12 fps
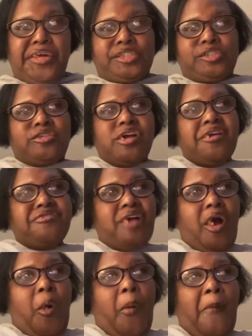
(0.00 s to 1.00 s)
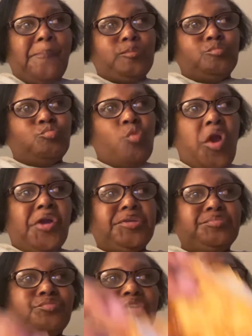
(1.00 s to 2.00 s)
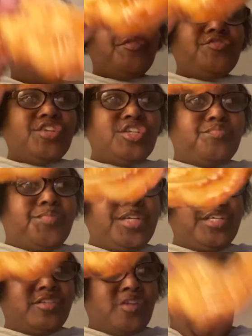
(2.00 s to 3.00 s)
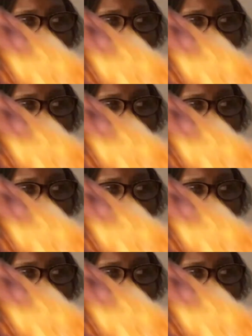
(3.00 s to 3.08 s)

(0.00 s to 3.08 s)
Okay, y'all. After this piece,